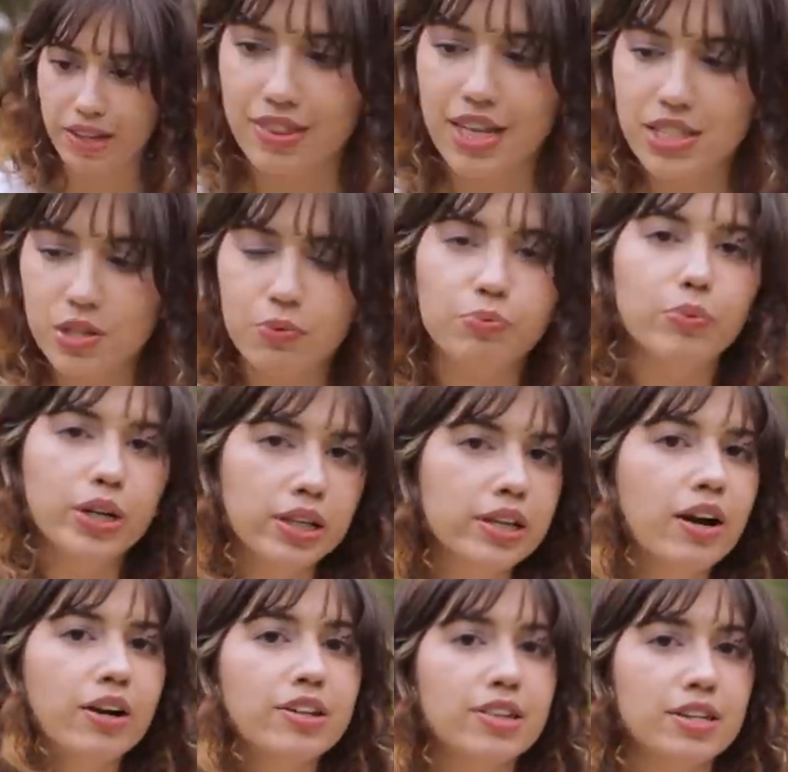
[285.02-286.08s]
that's a really
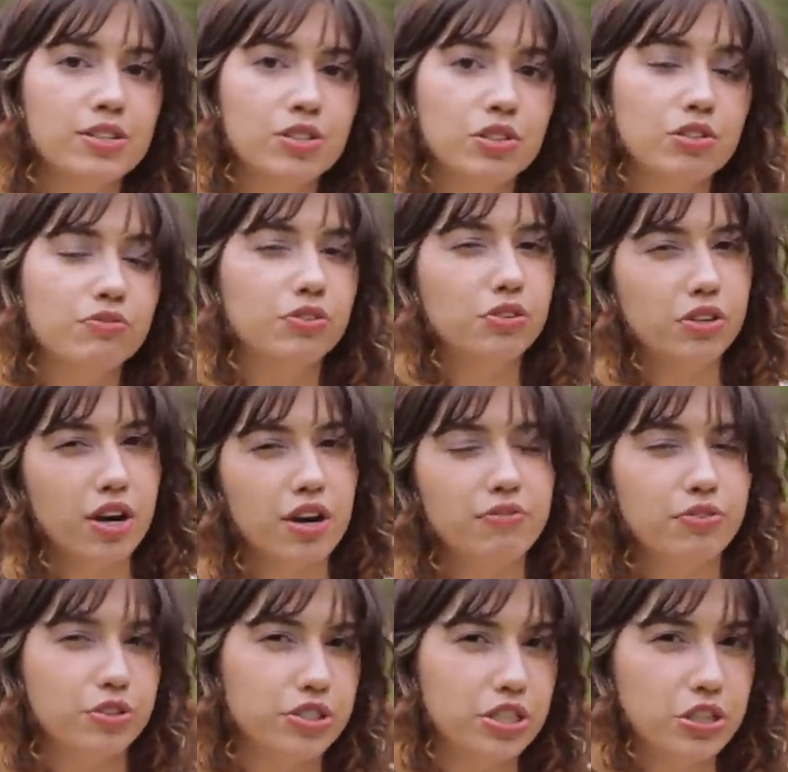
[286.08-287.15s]
hard thing to do for a
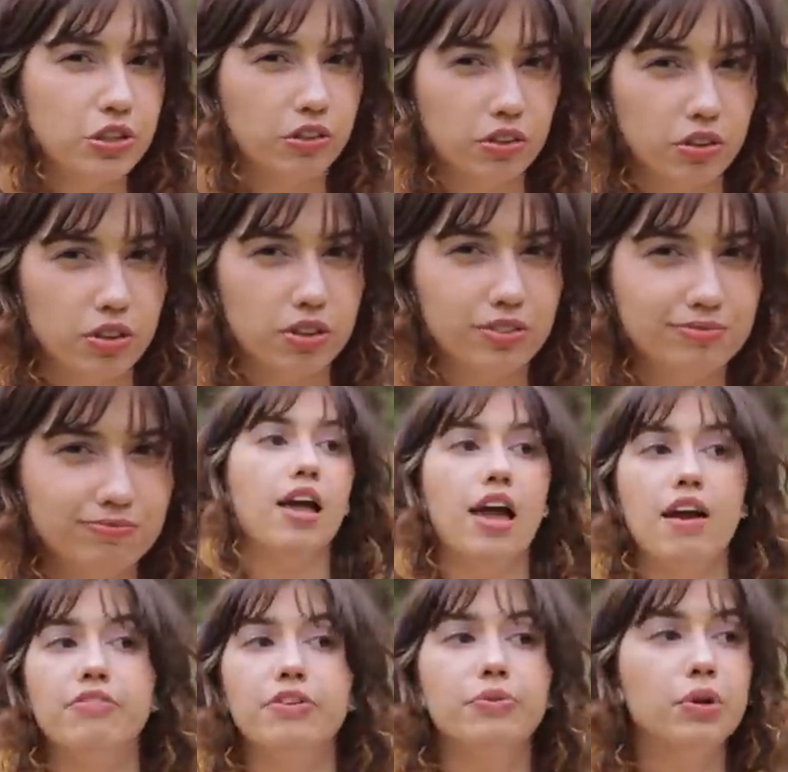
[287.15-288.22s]
14-year-old girl.
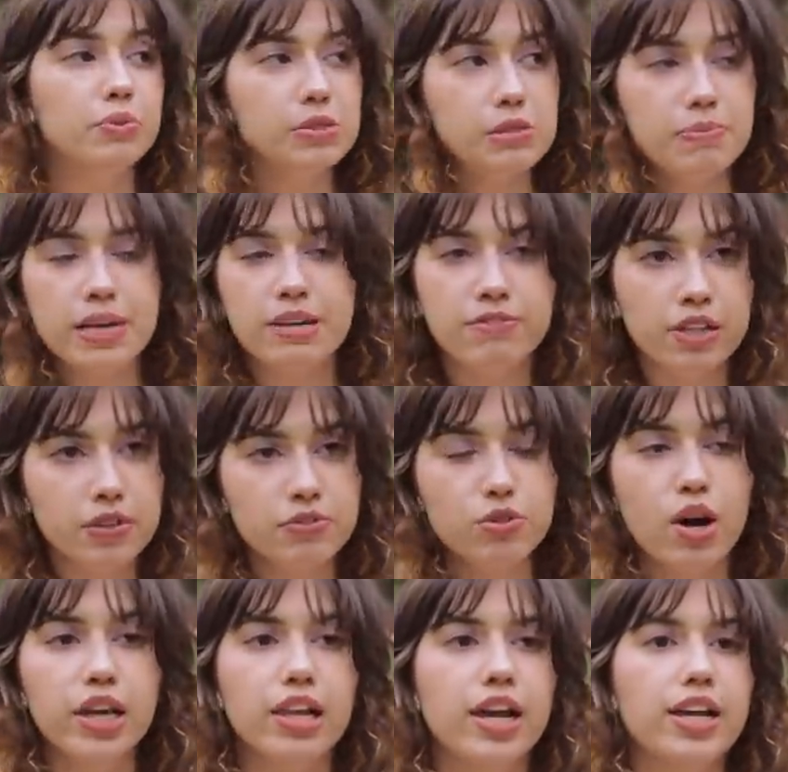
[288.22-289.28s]
Everyone was making fun of
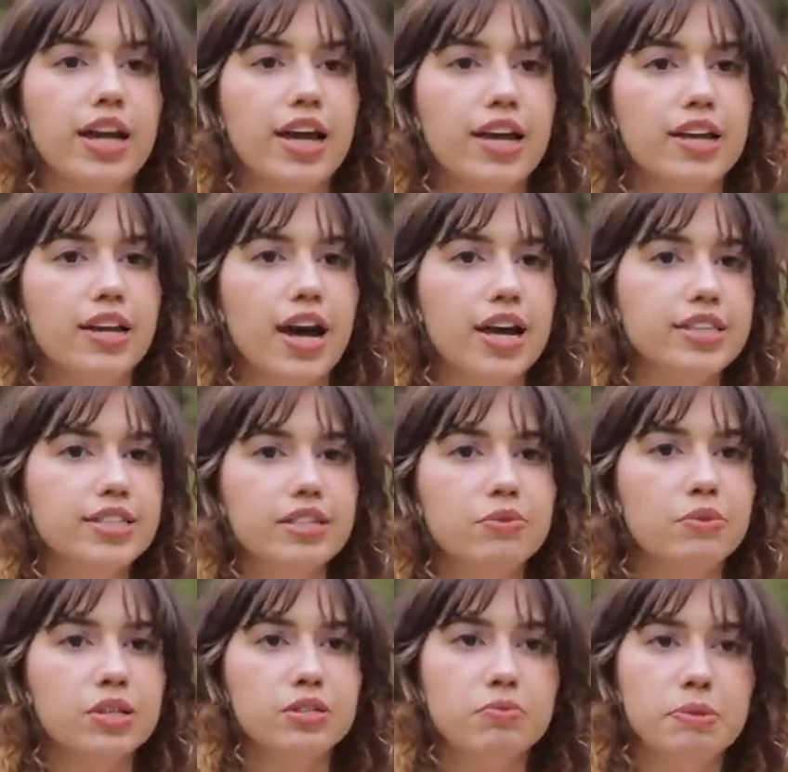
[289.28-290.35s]
Twilight, and I didn't
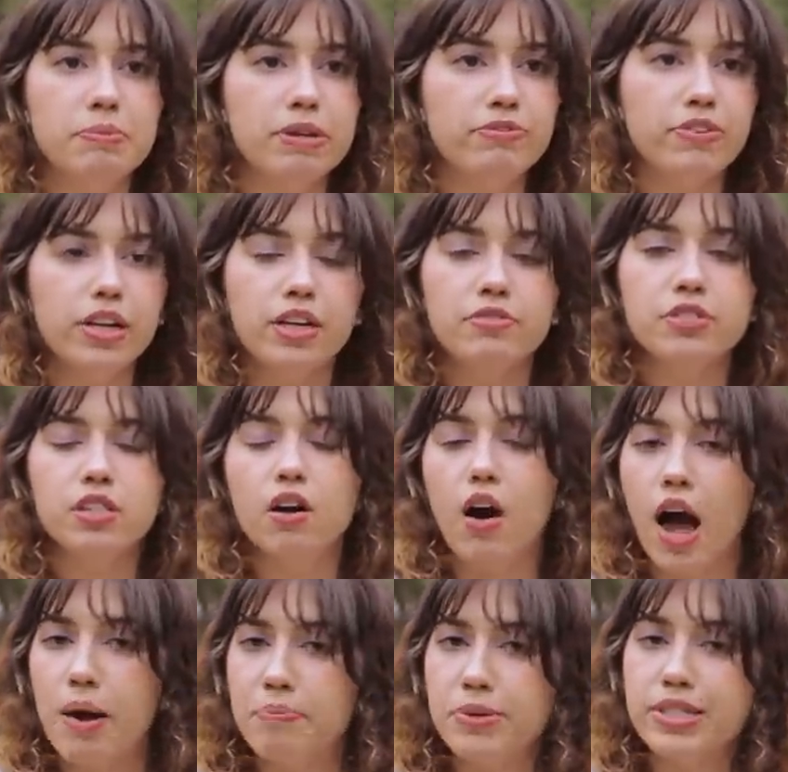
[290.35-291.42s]
want to be made fun of, so
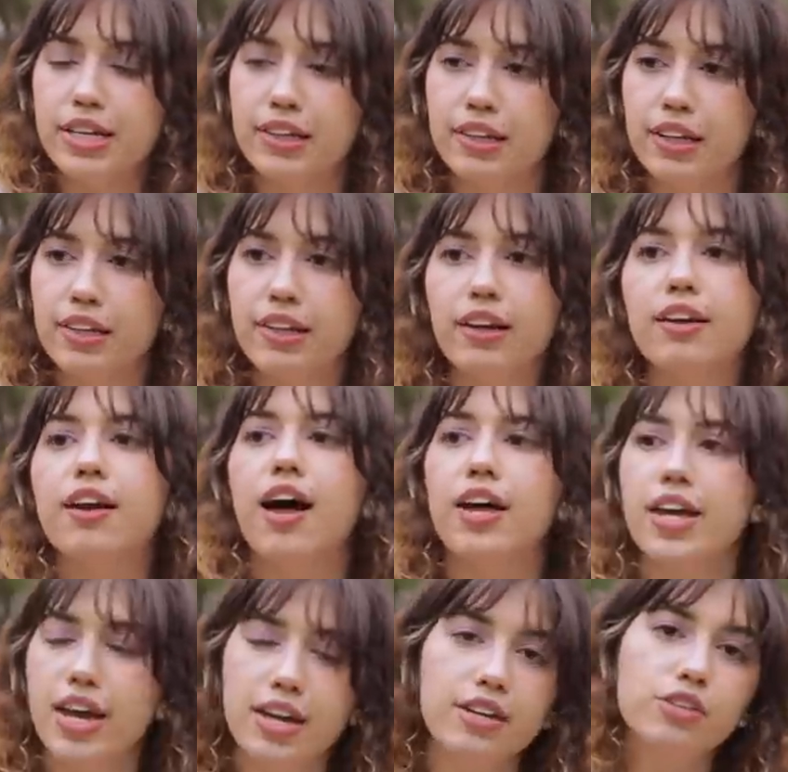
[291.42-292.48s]
I pretended that I
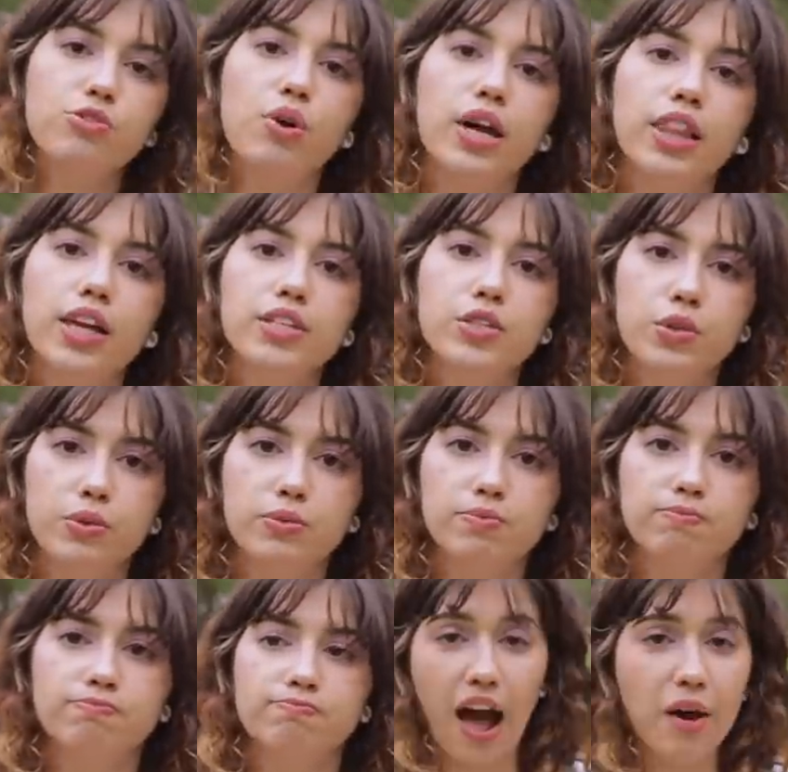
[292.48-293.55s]
hated Twilight too.
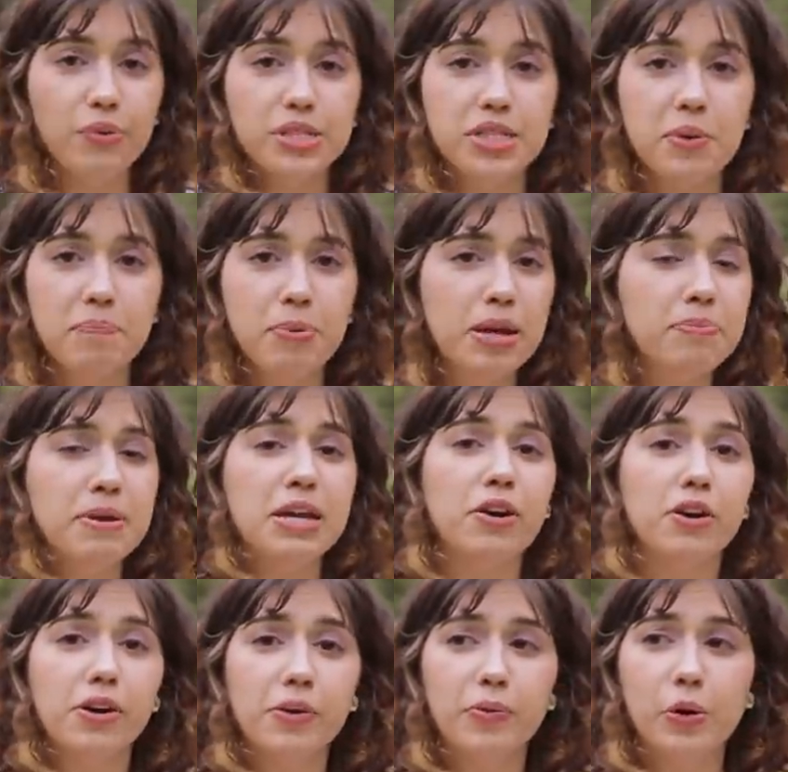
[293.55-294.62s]
I was a pick-me
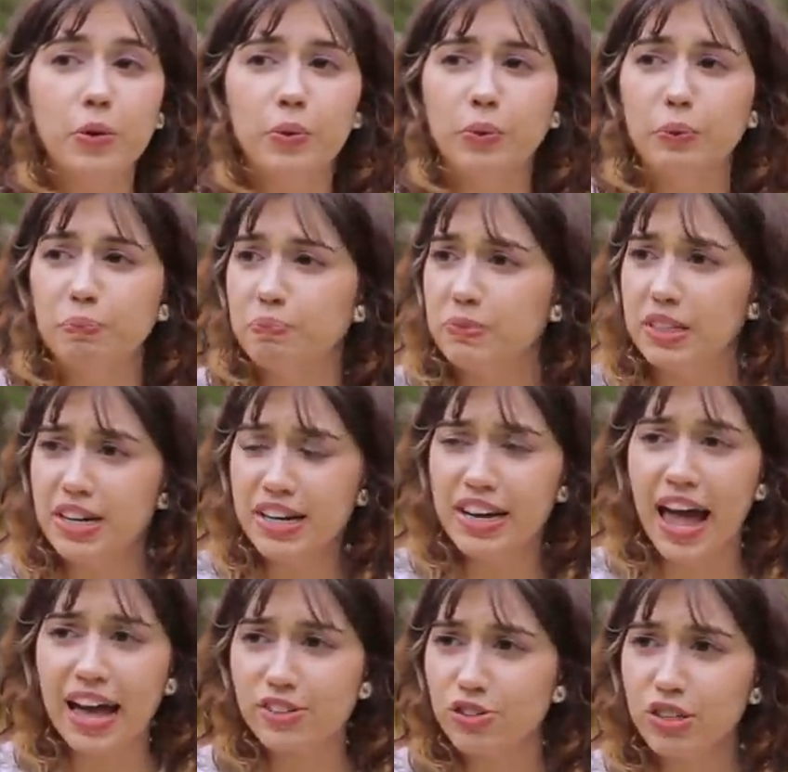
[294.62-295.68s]
girl who didn't
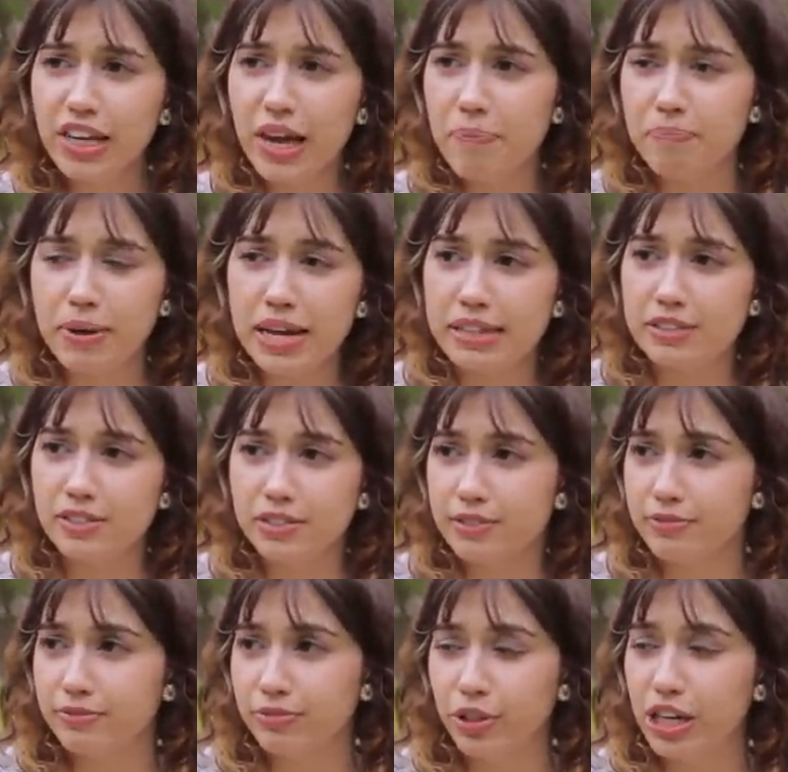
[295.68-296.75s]
actually get picked
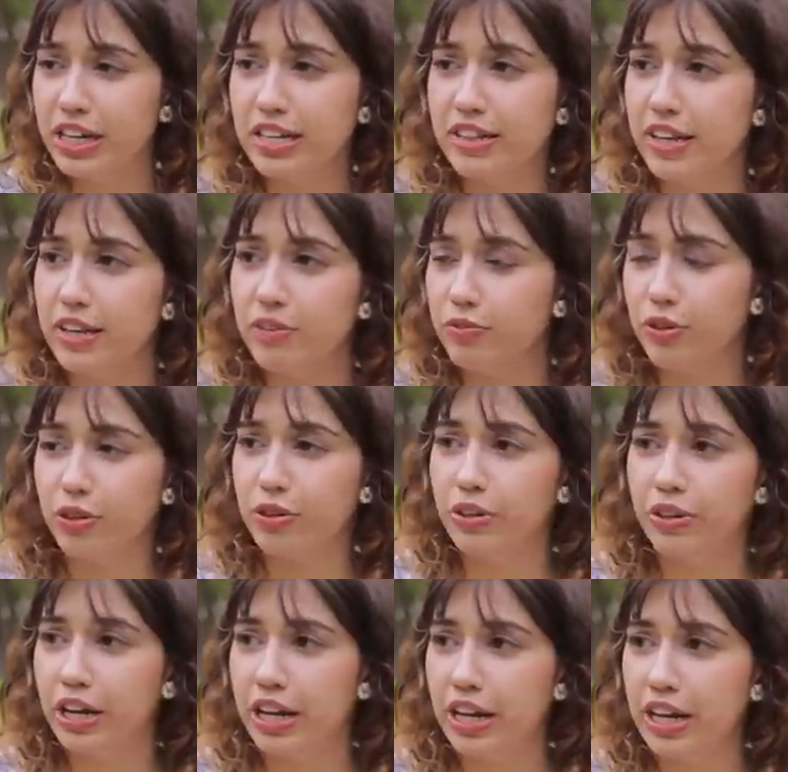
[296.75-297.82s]
for anything, for
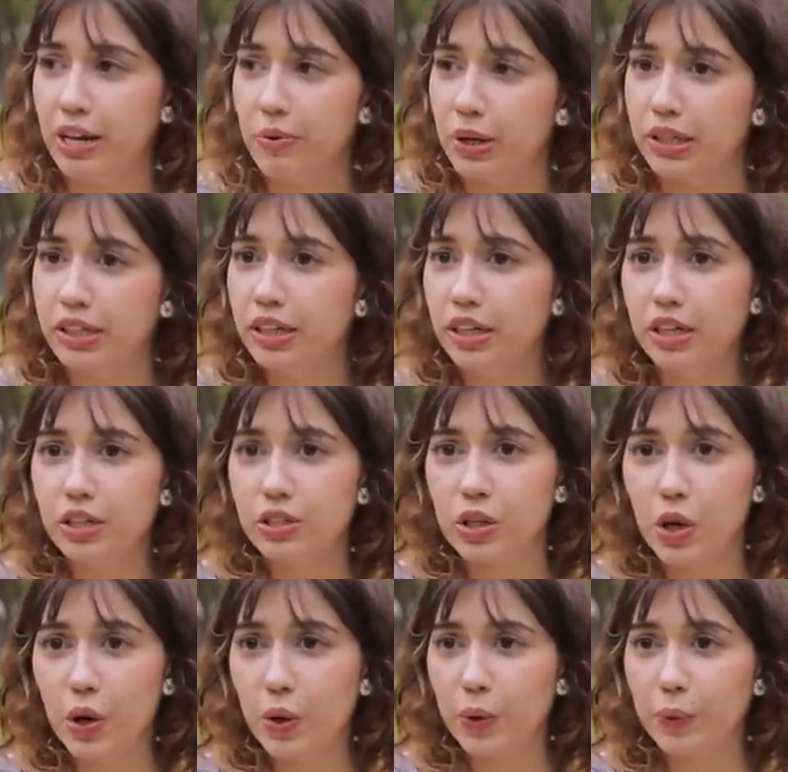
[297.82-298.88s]
anyone,
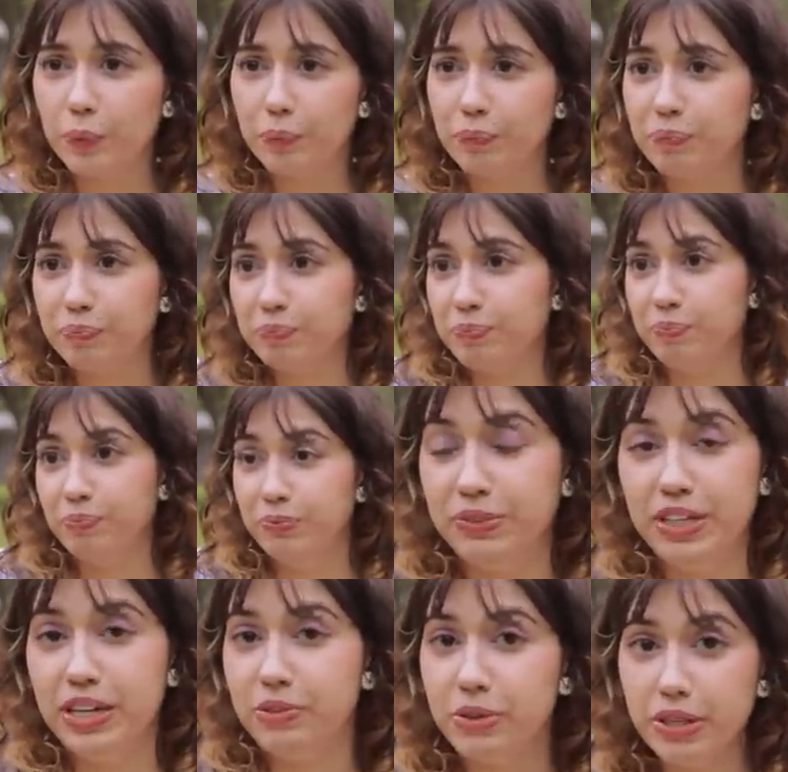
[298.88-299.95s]
so
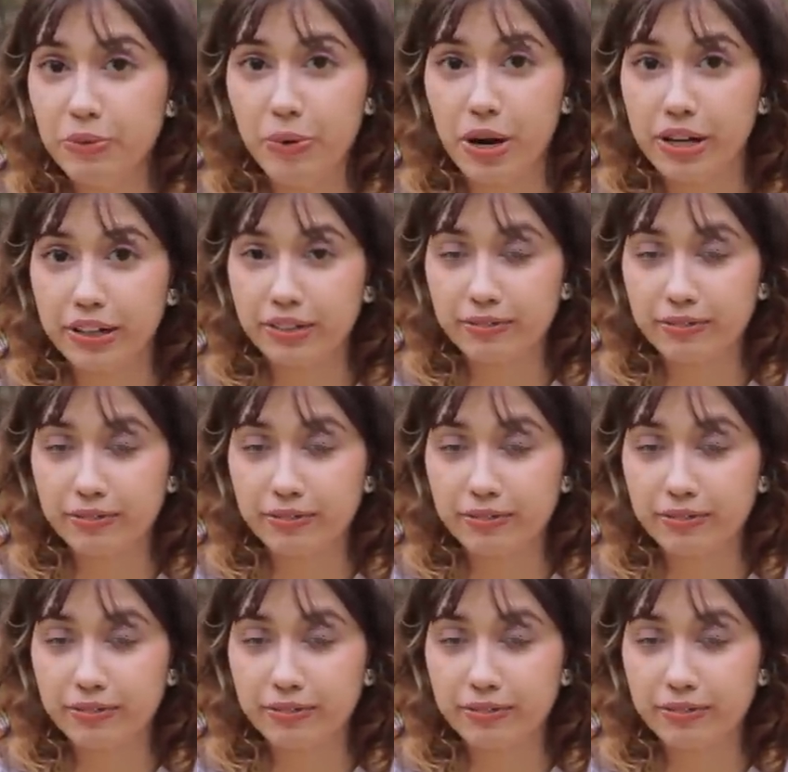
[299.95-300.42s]
didn't really work.